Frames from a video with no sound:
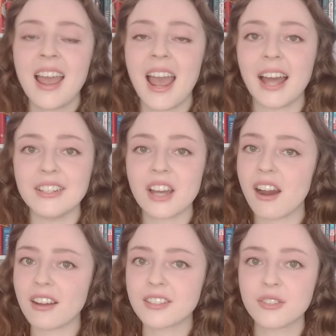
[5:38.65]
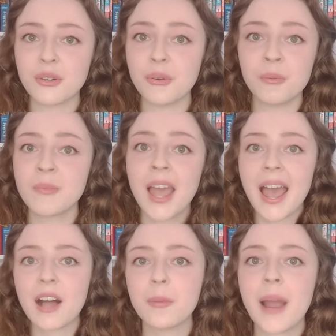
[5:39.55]
and asked to
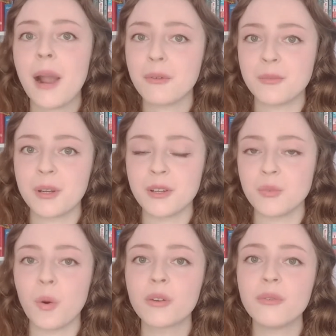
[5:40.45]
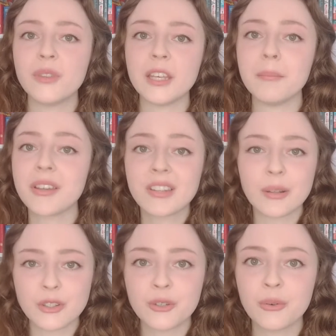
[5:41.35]
help out because one of the
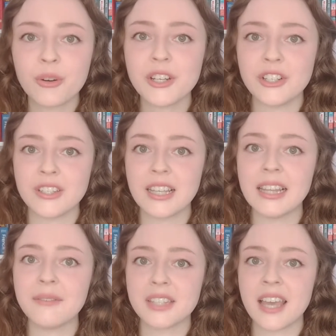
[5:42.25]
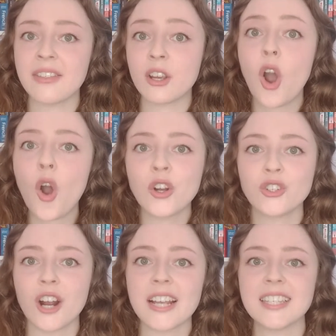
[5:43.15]
mythological creatures that lives there, the
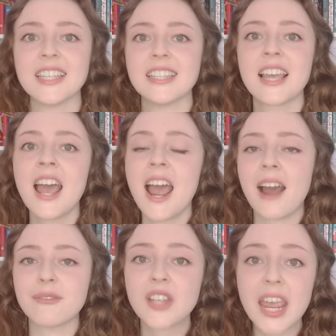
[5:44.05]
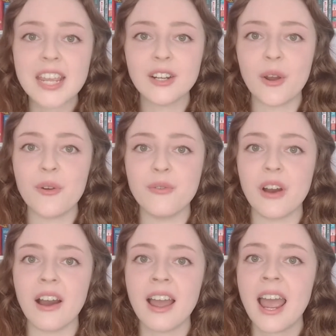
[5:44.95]
cockatrices, have taken
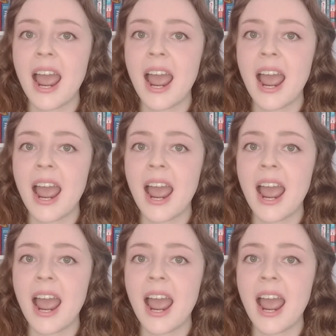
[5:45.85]
over,